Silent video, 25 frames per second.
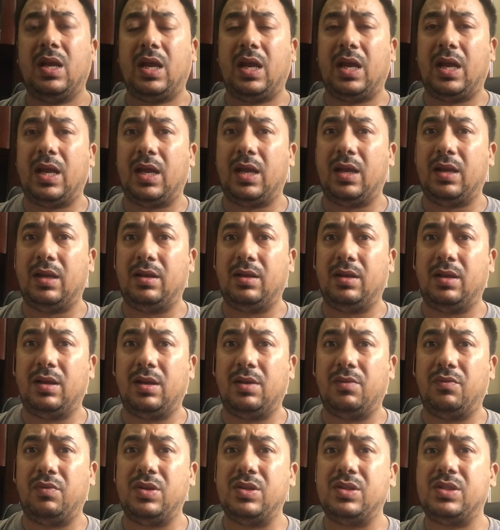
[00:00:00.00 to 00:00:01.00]
and
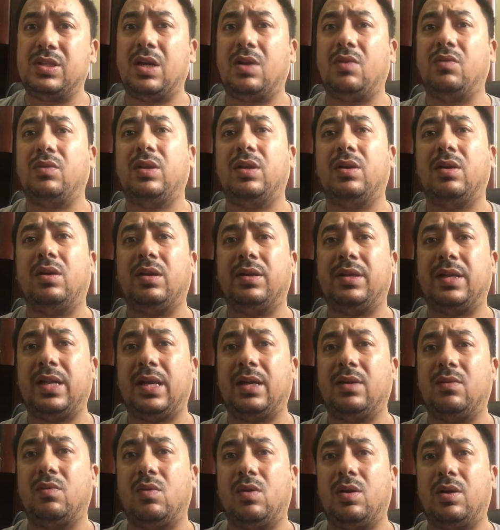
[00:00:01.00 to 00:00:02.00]
rinse out the
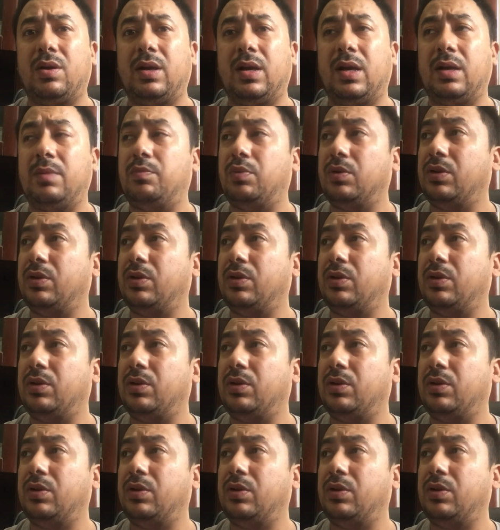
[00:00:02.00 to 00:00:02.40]
tank water and